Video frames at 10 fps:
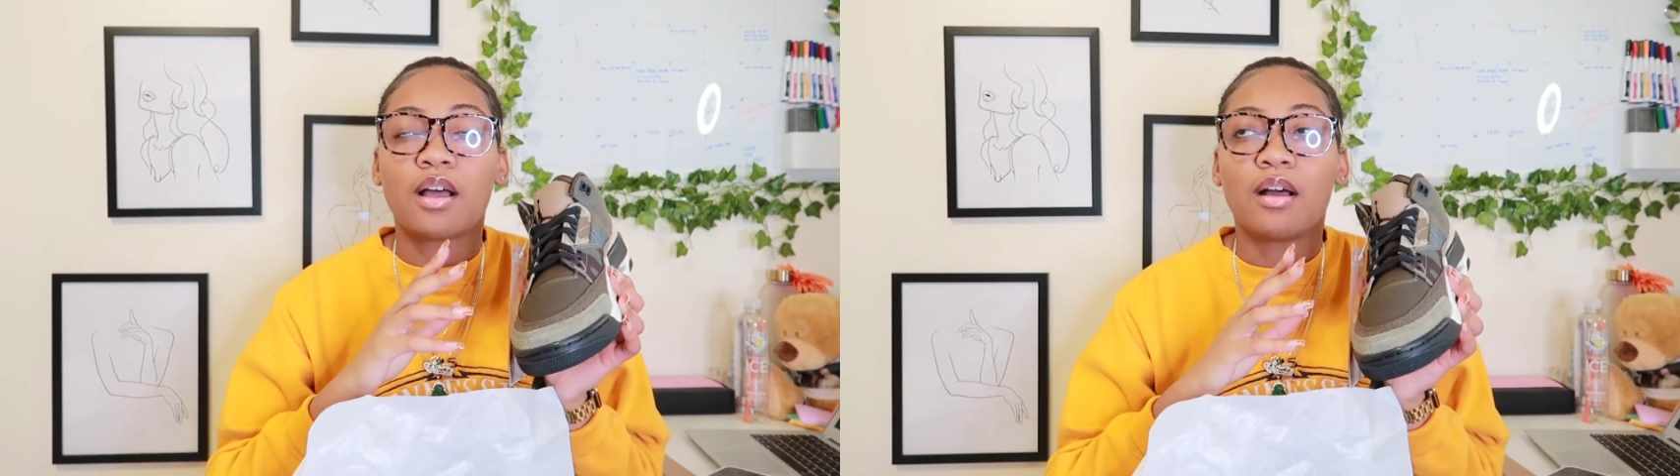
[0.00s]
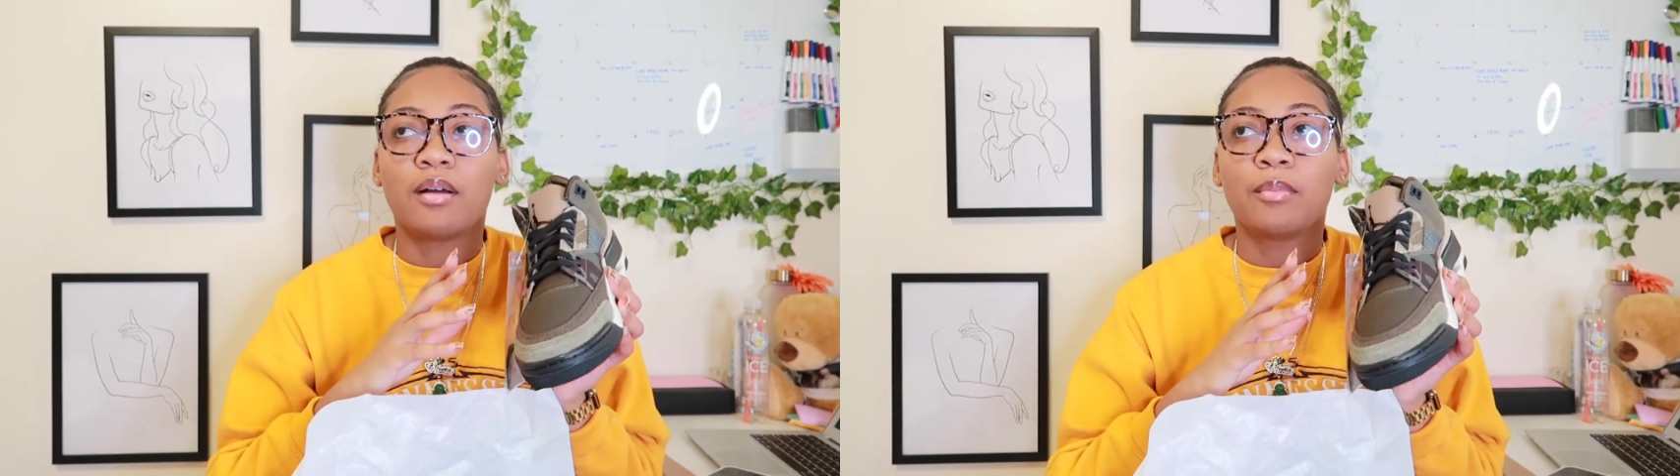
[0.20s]

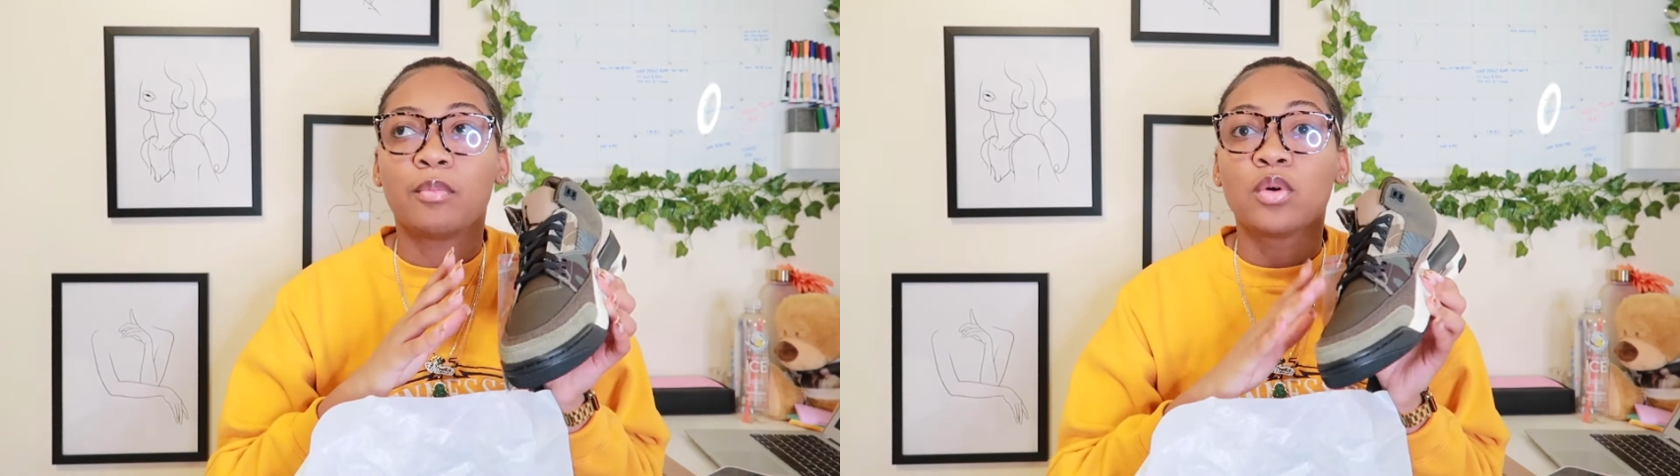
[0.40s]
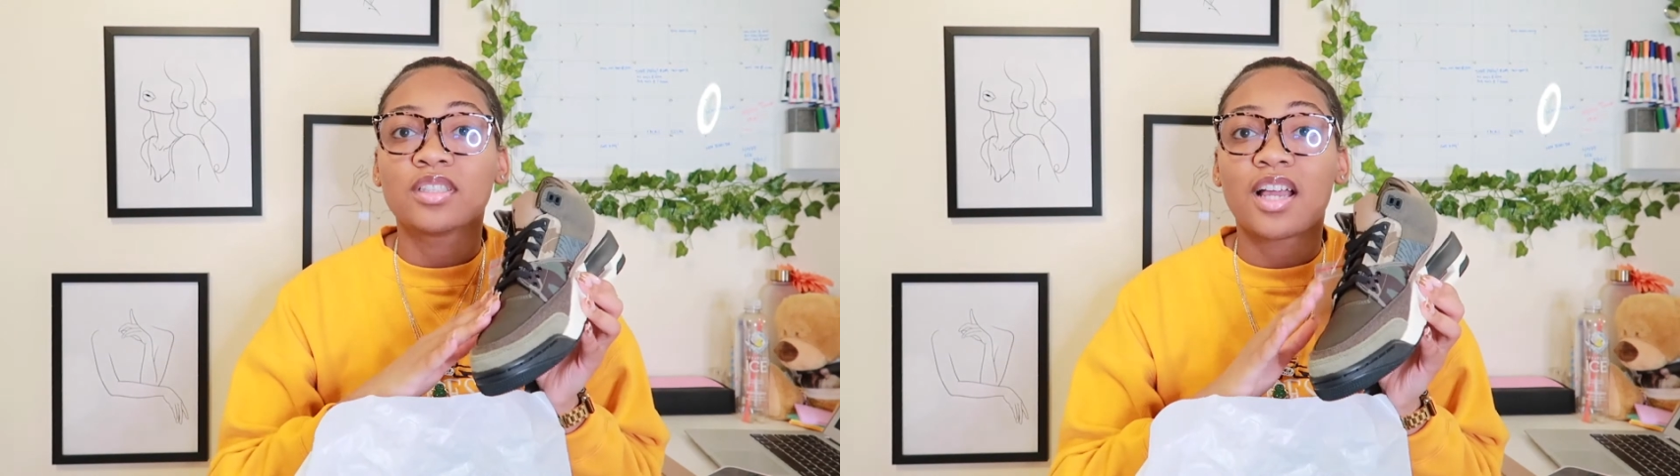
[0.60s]

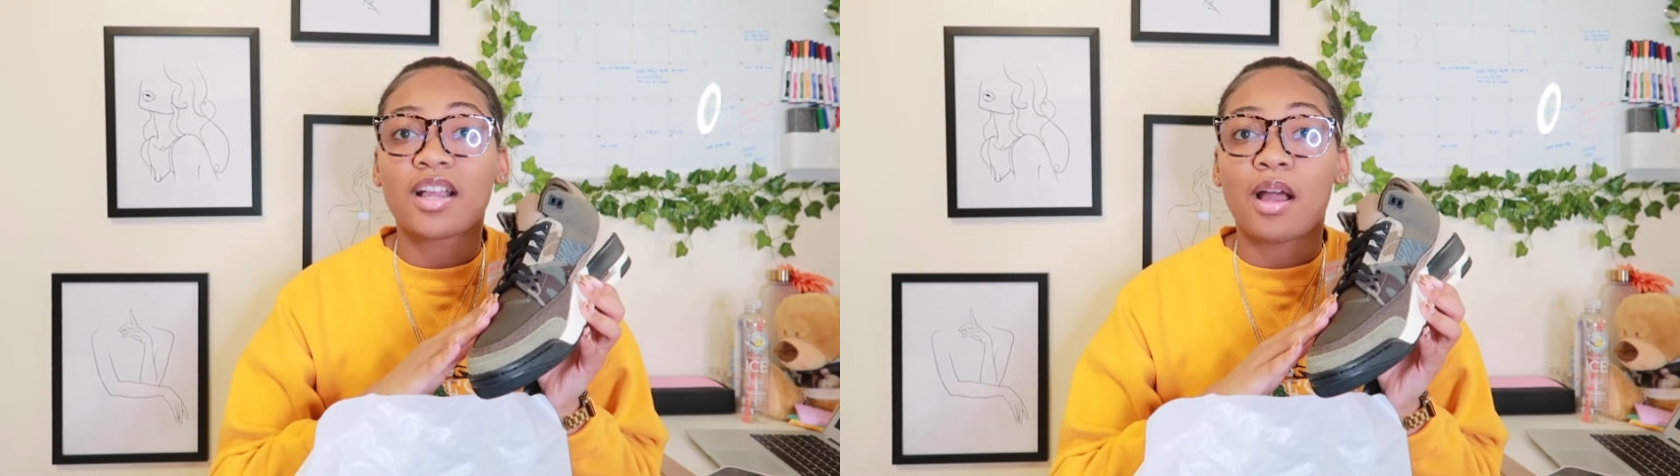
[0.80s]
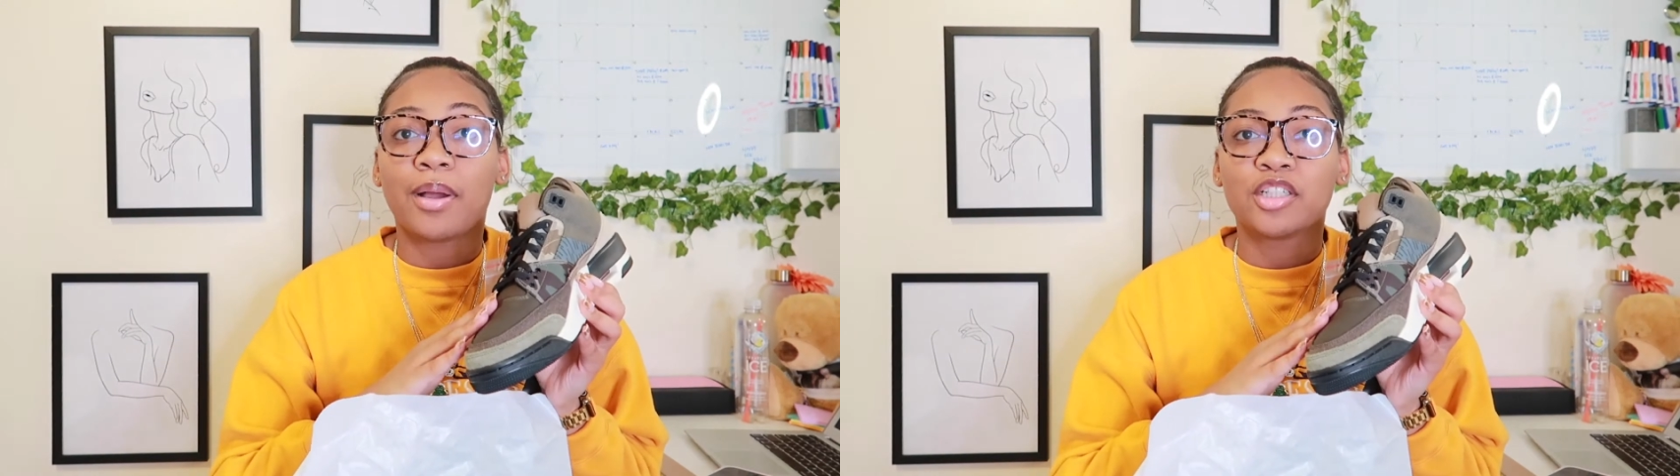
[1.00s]
once I
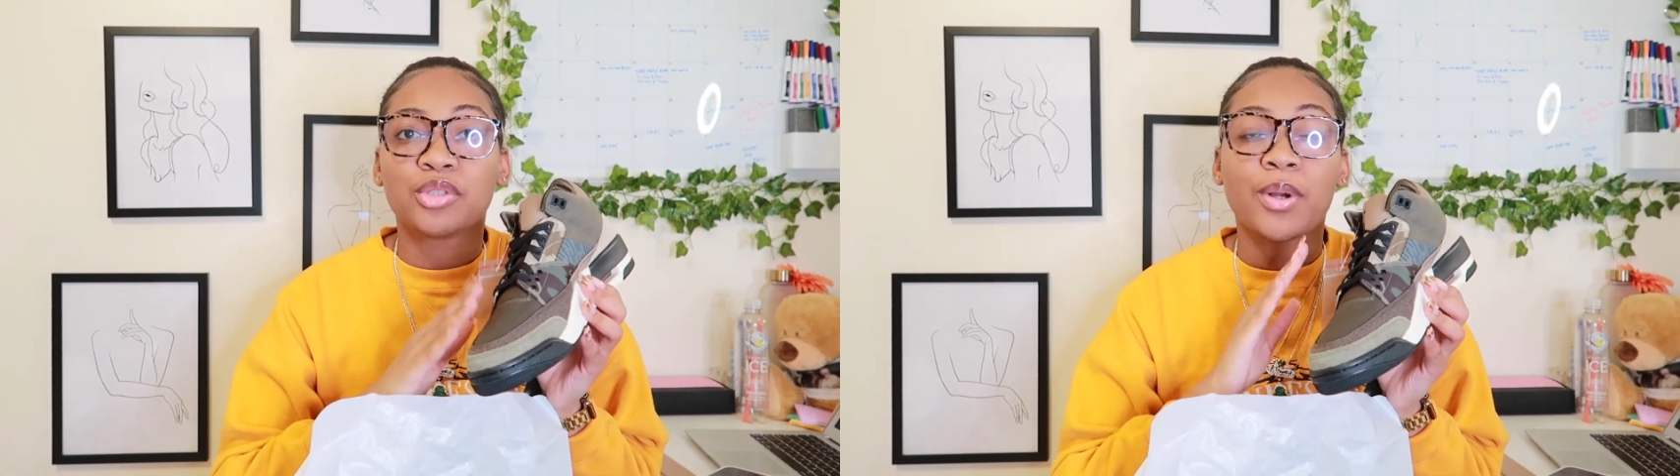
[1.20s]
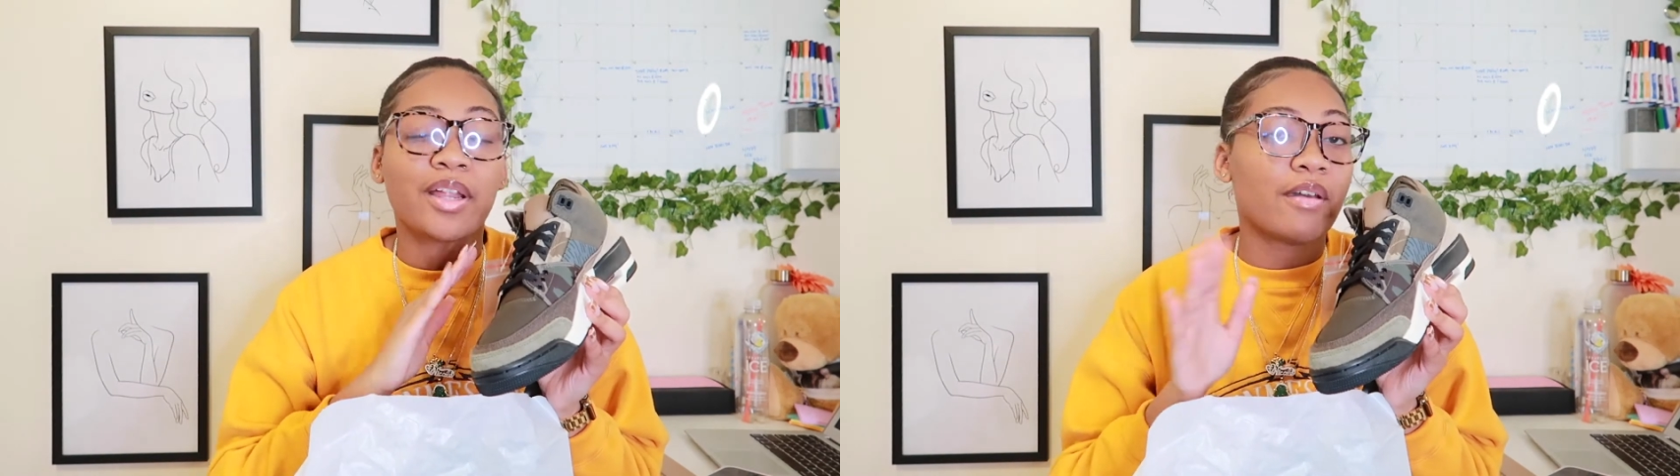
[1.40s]
got my
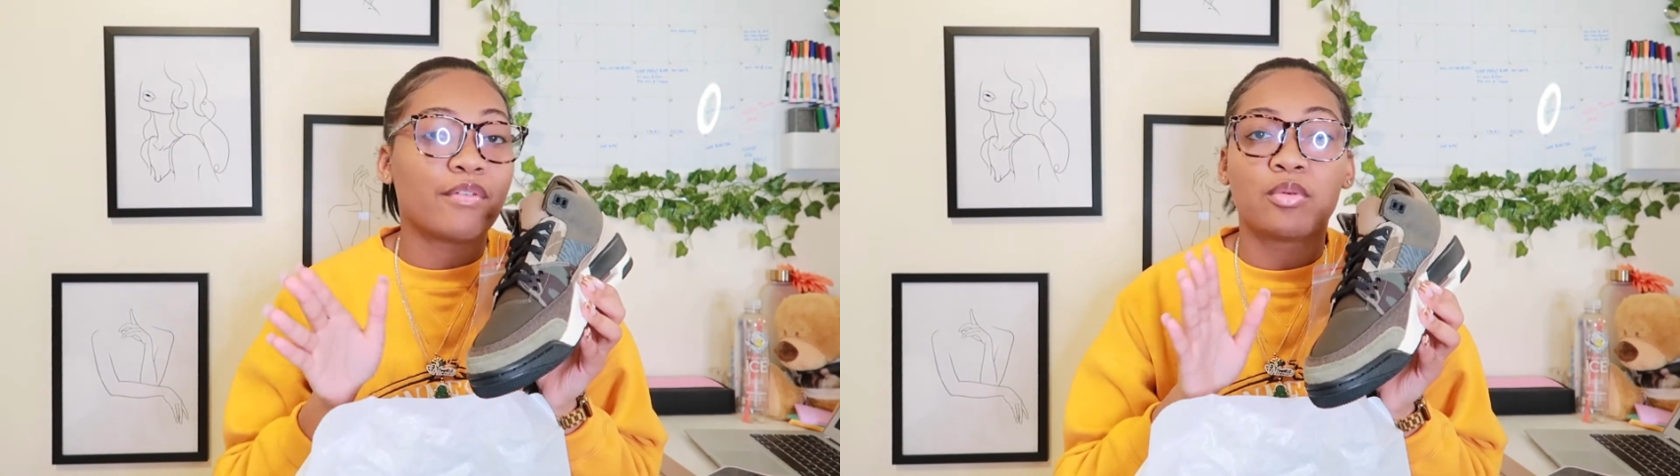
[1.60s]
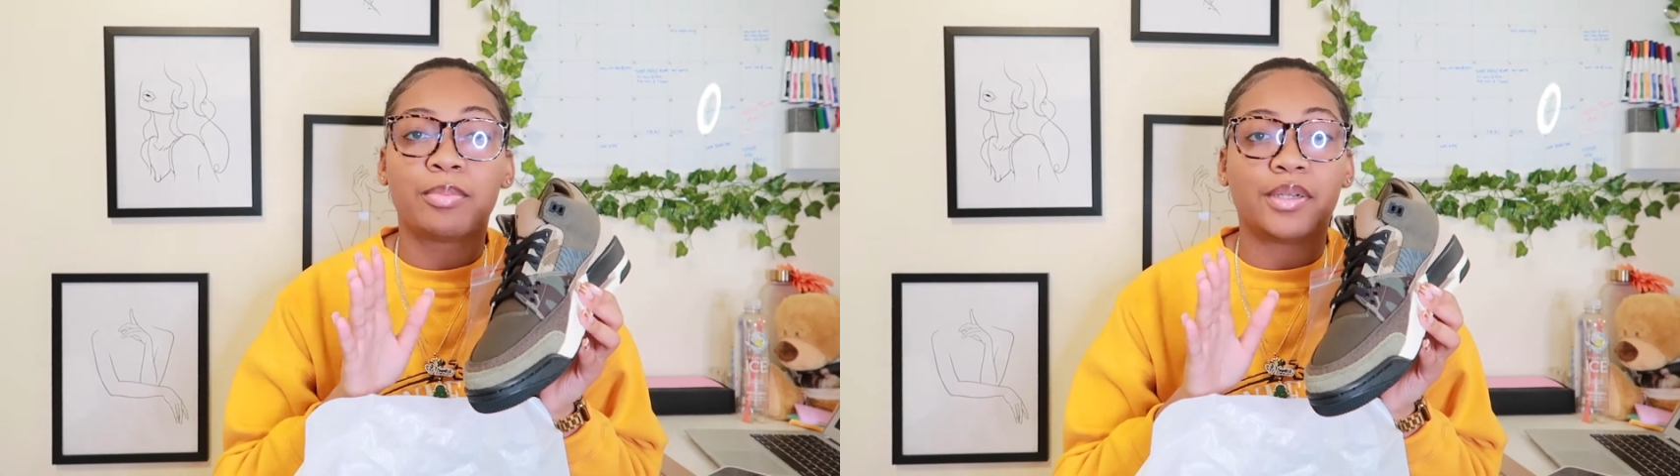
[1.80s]
shoe, I never
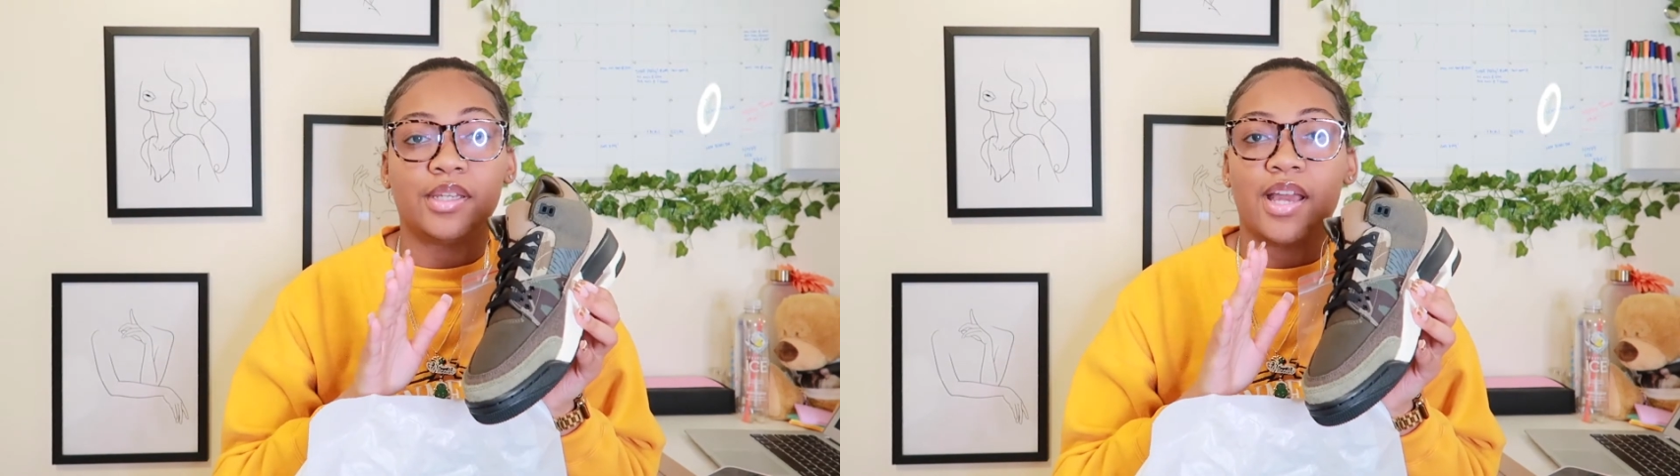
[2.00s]
opened it.